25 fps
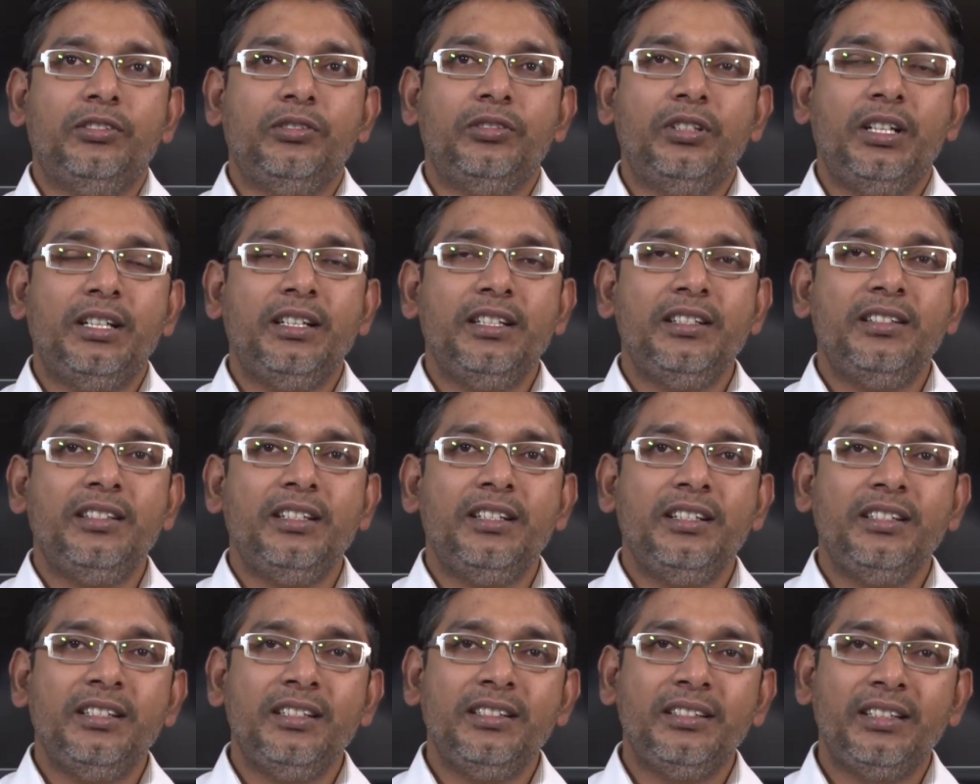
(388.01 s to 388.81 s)
So, that is
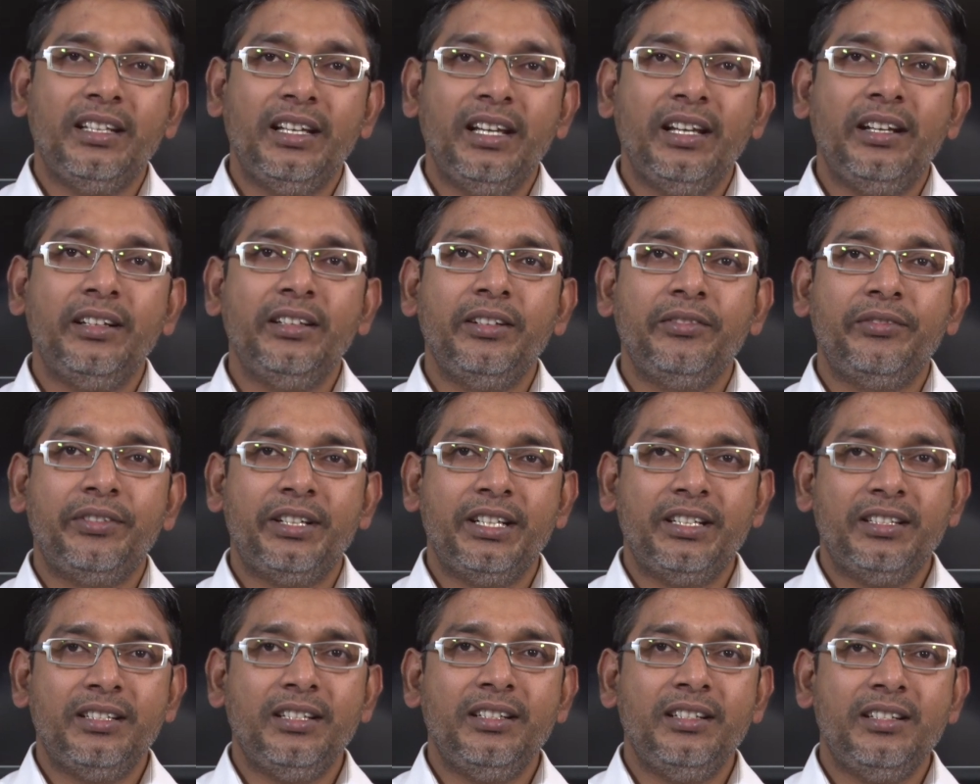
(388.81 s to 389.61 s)
the reason there the
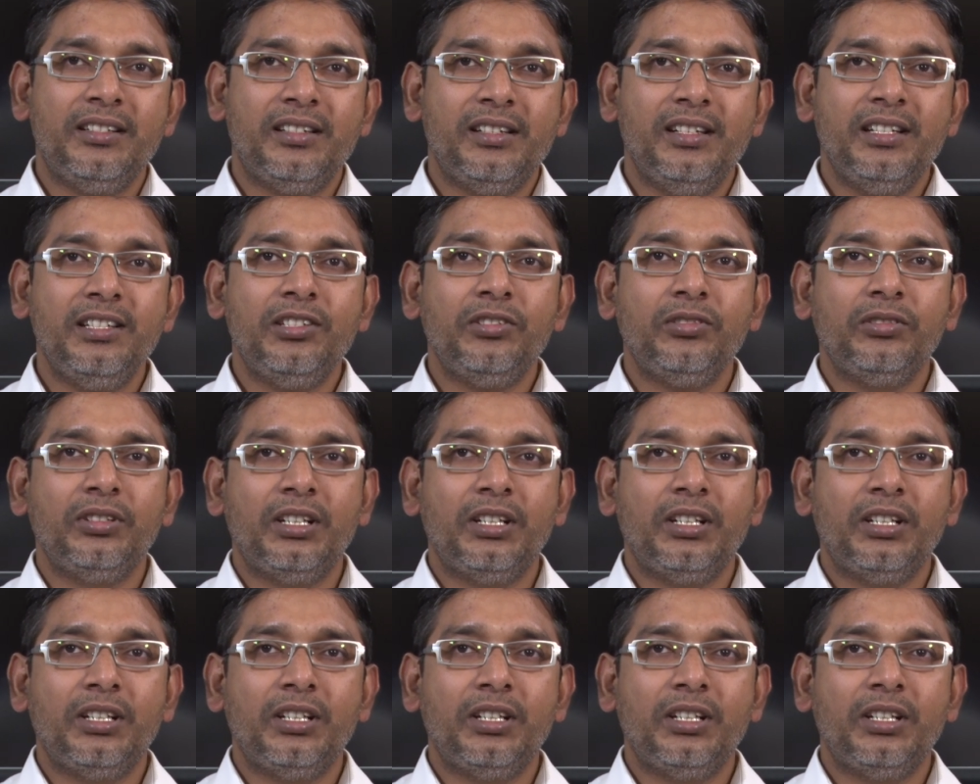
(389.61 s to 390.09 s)
friction is less.